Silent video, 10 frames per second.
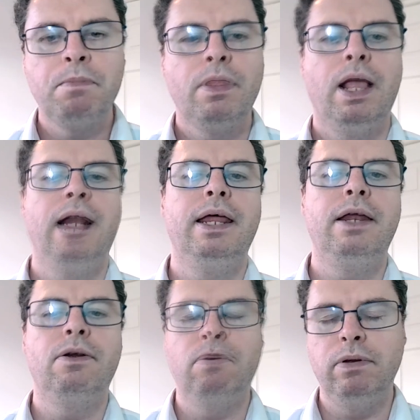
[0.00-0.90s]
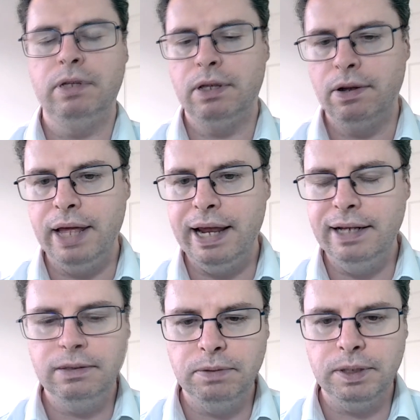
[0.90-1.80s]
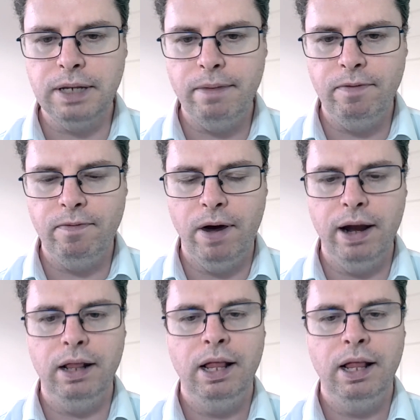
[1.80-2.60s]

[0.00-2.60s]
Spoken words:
and then they're then into a semi-final.